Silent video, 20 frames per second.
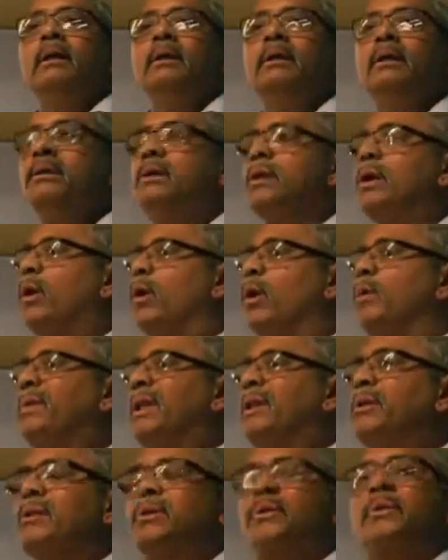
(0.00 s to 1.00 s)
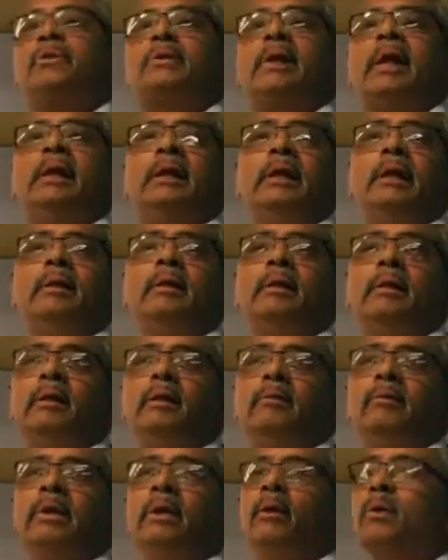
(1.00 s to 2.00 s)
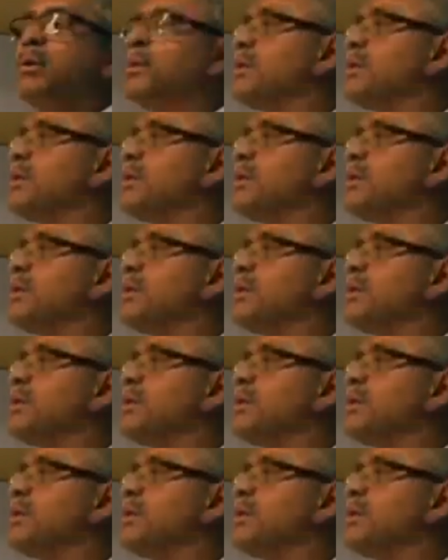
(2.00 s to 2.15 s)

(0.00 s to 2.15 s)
The Sri Aurobindo Society, without